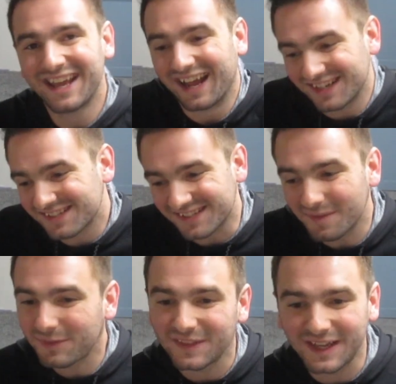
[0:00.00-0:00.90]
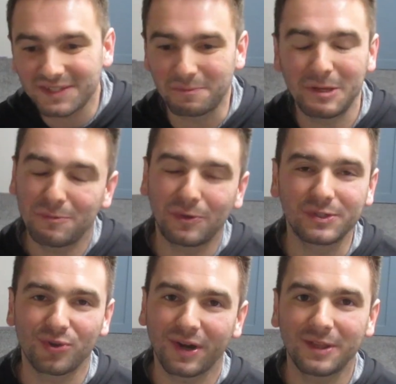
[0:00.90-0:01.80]
and it's something that people
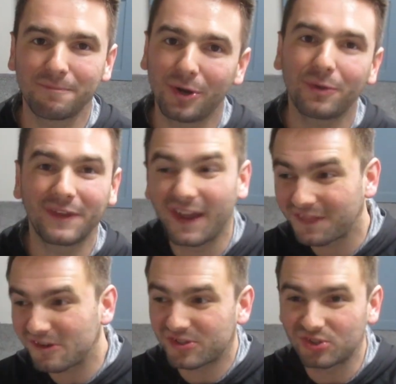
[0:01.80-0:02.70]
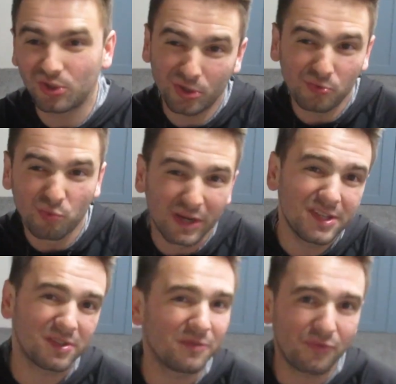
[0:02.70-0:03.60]
enjoy them both, and there's good
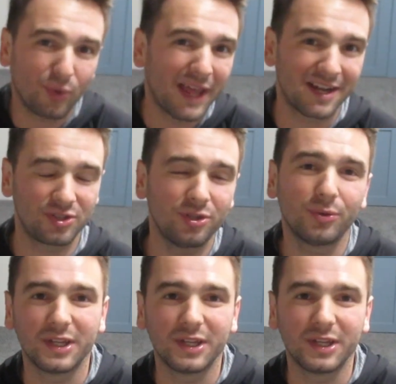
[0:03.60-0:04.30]
reason for that too.